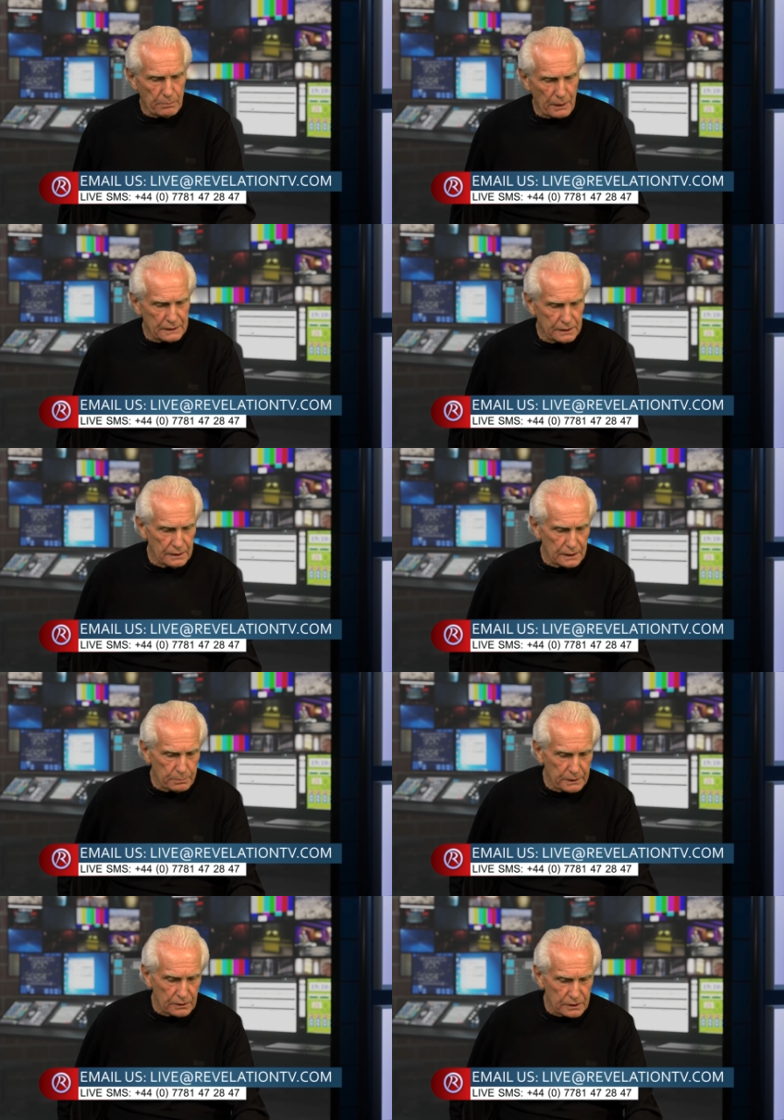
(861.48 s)
back to this
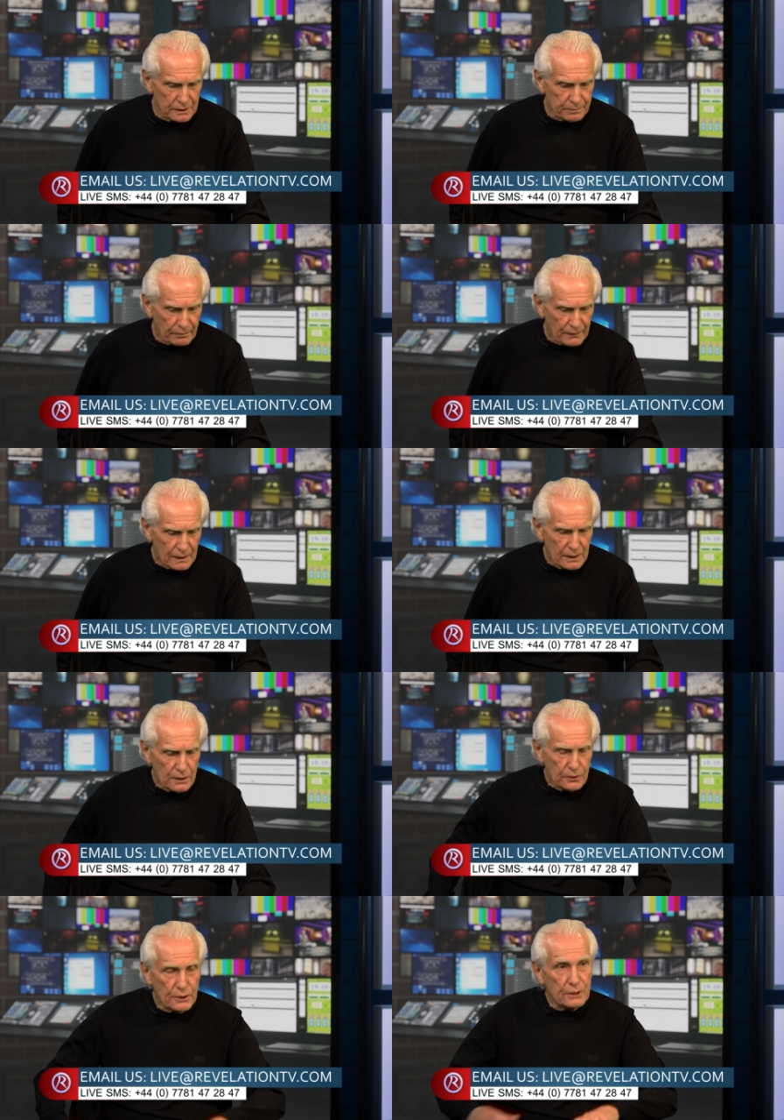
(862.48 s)
because
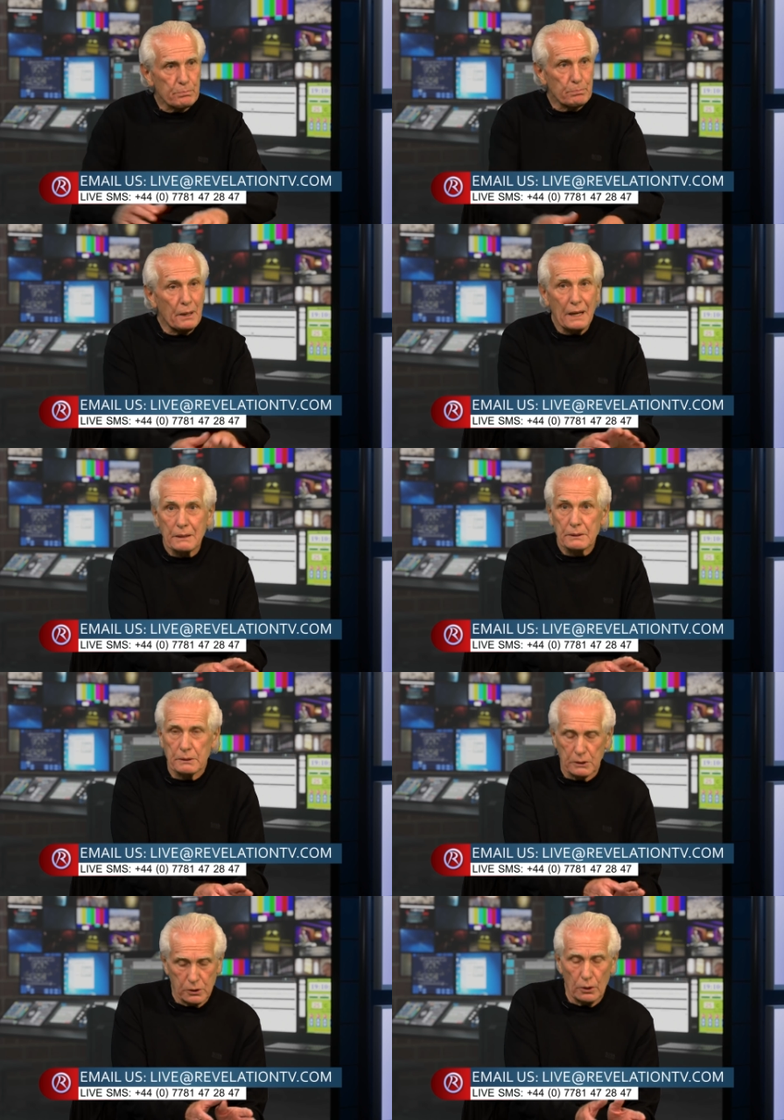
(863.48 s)
the, by,
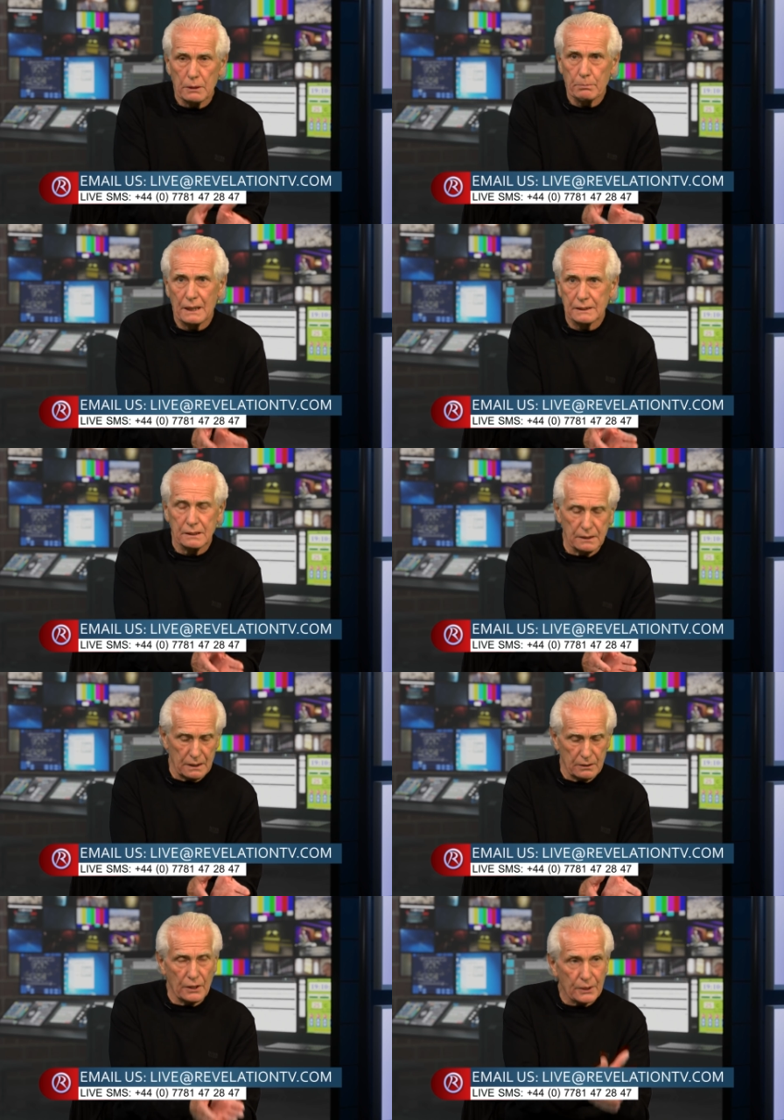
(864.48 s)
going back to
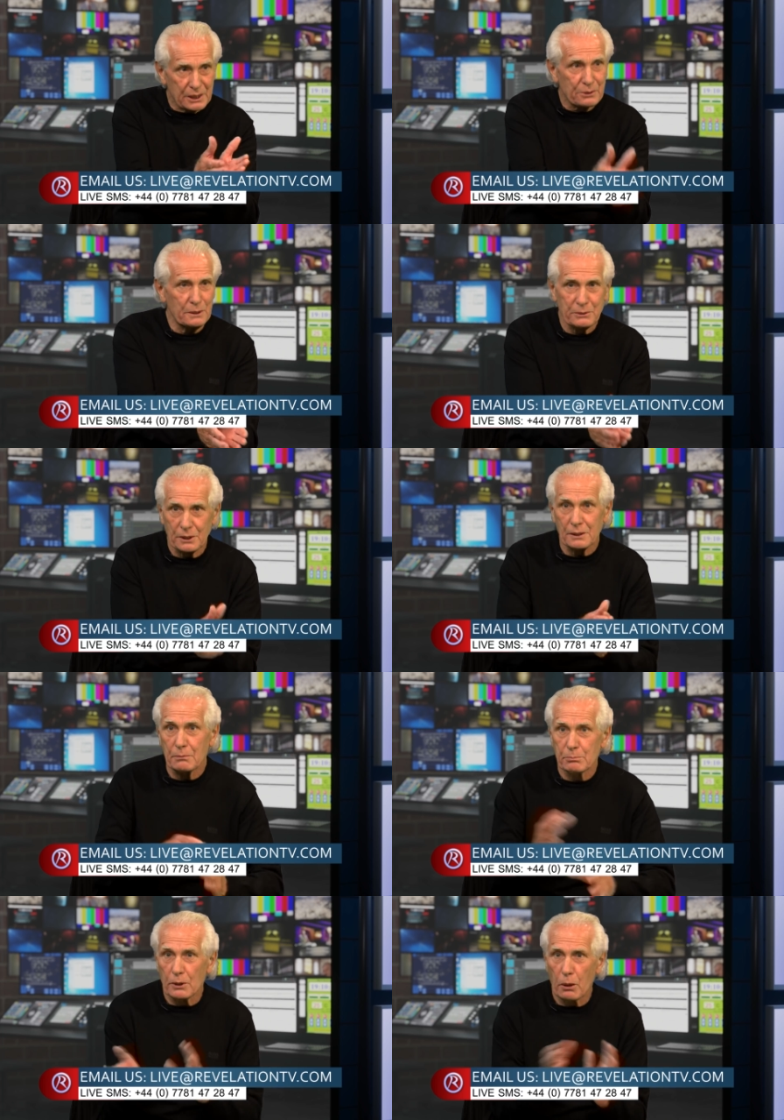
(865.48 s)
that other scripture,
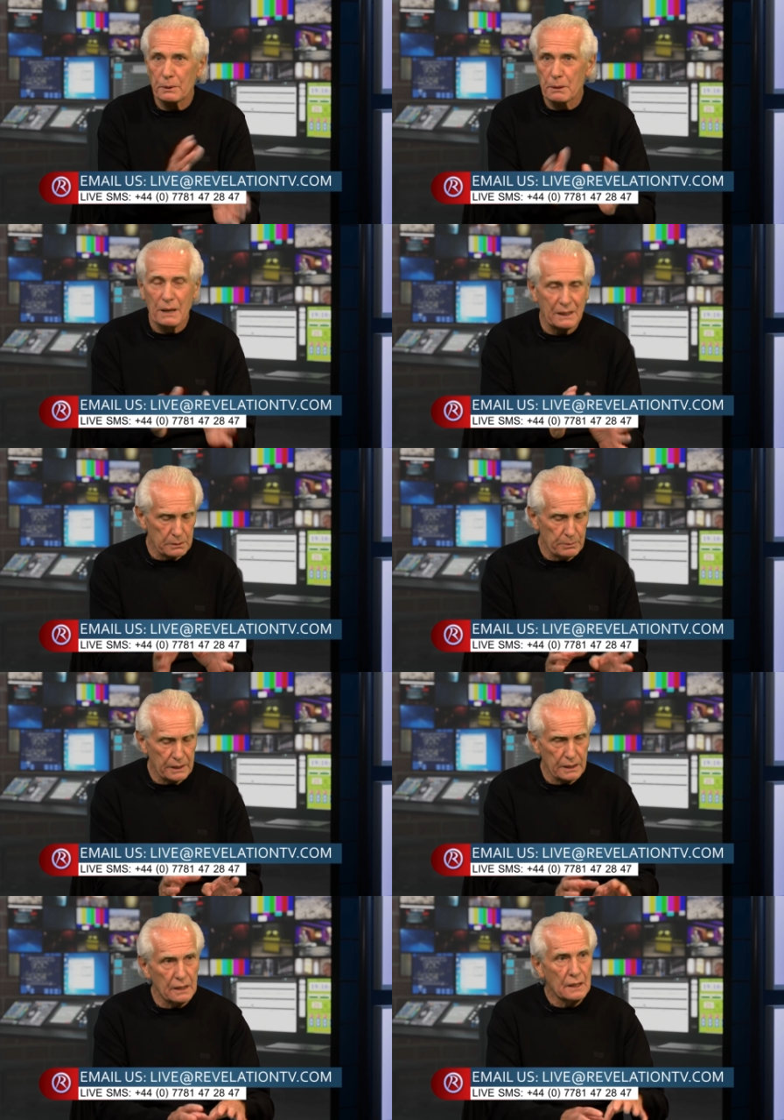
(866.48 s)
I'm hopping about a bit
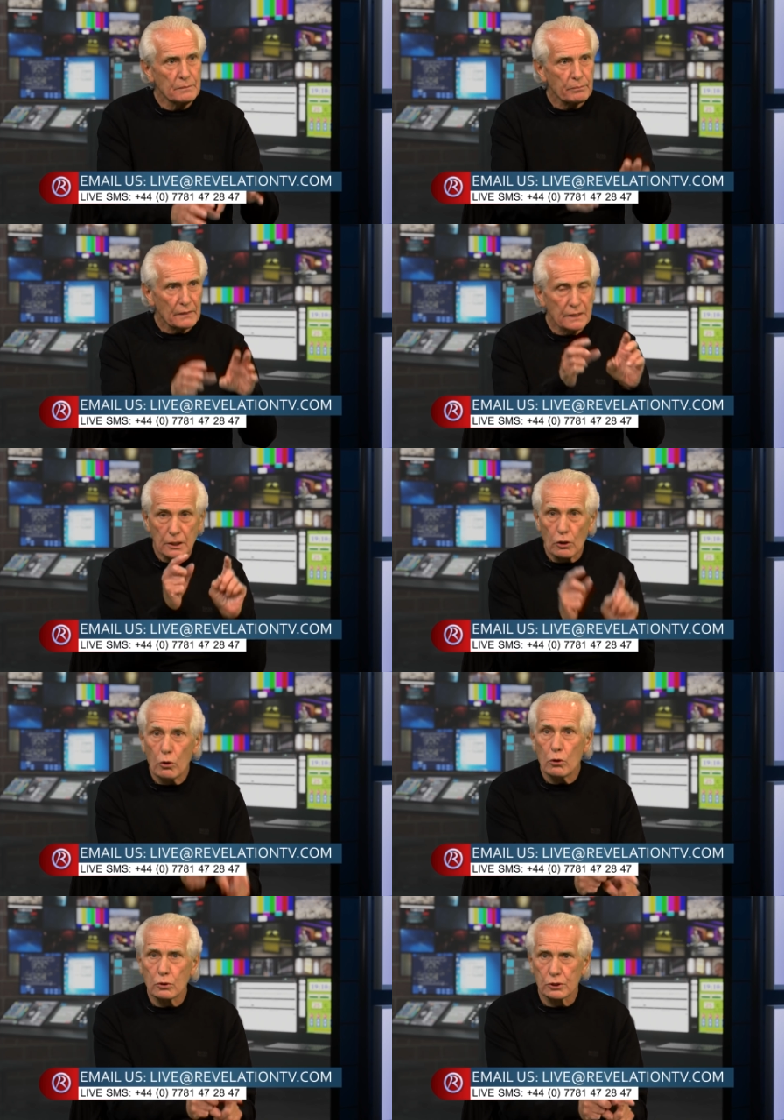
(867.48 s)
here, that
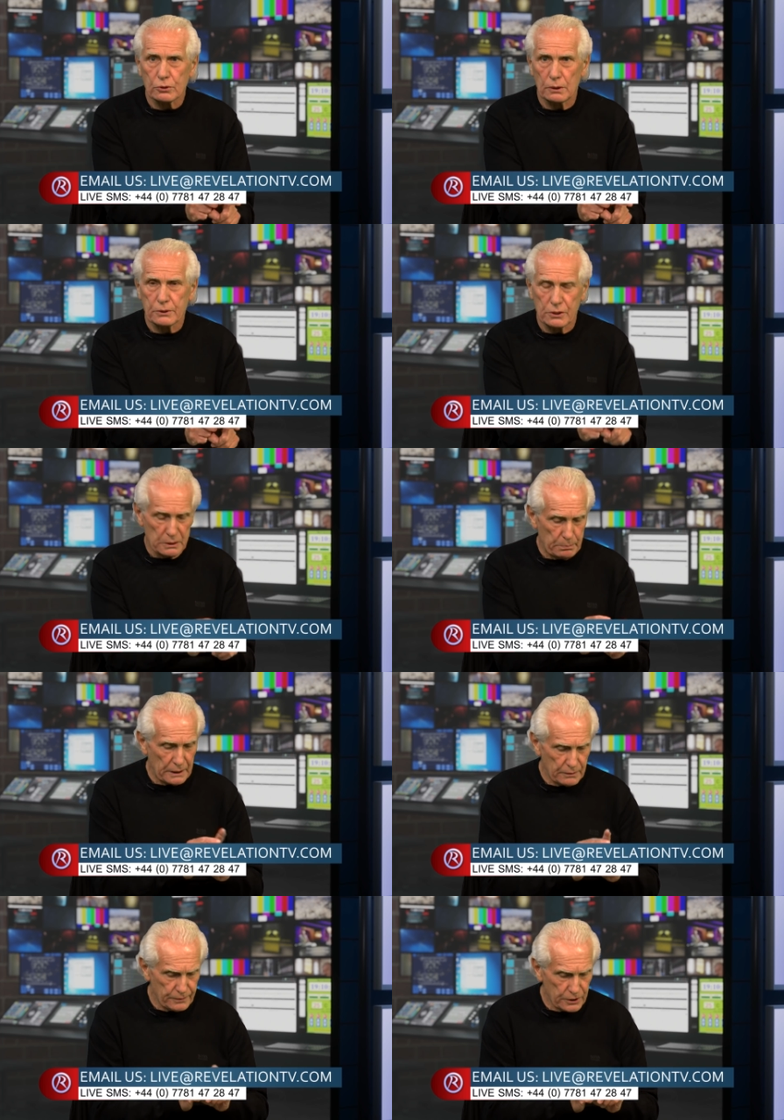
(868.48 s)
all scripture is
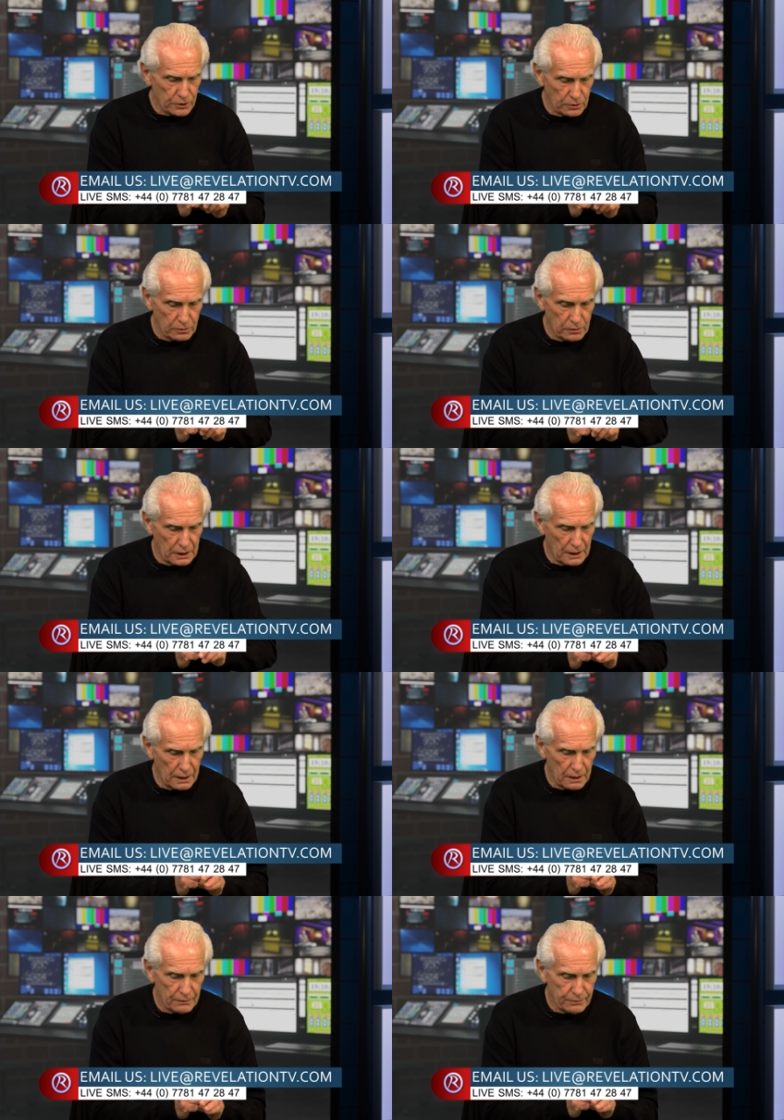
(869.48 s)
beneficial
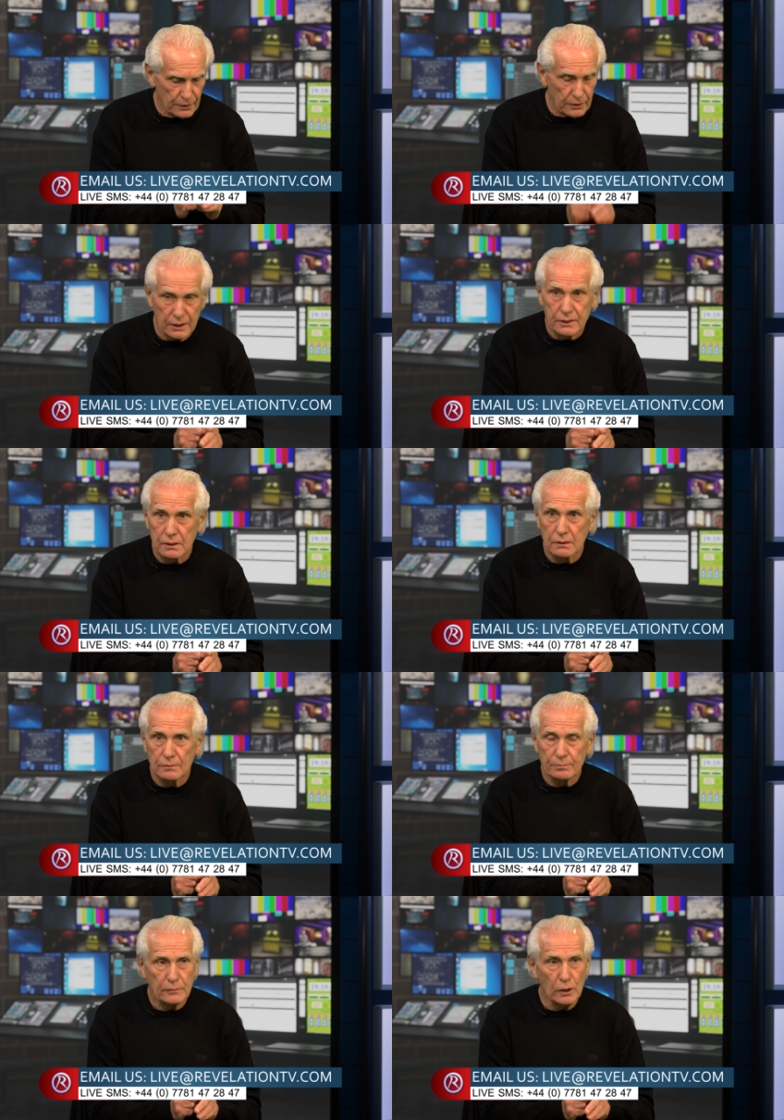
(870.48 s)
uh, for us,
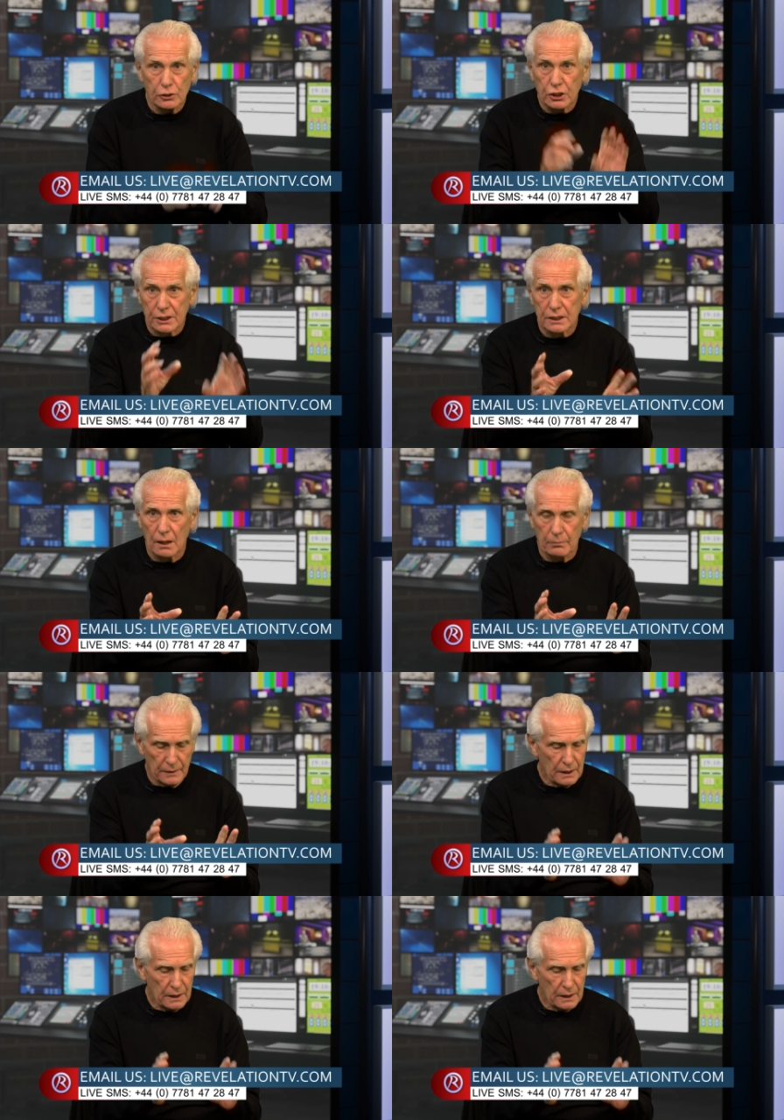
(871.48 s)
not just some.